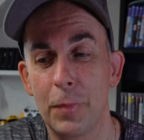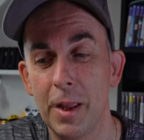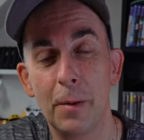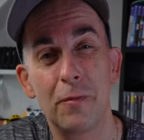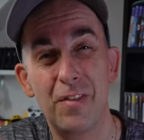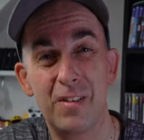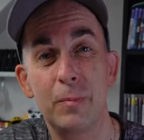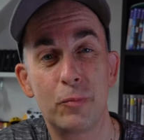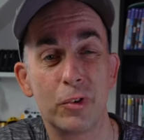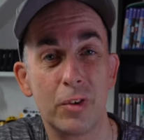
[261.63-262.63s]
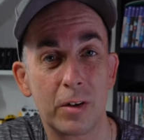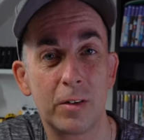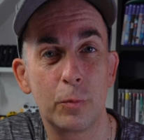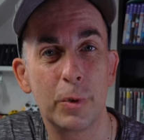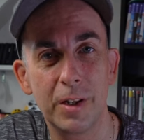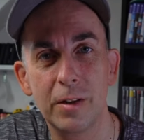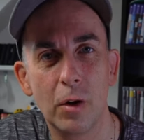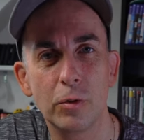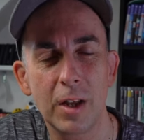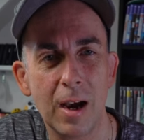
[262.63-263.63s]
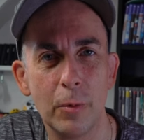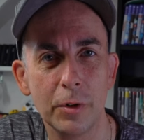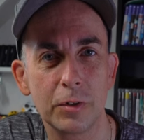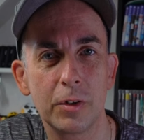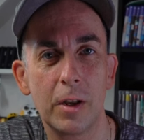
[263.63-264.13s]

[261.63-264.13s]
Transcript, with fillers: and I'm very productive within those hours.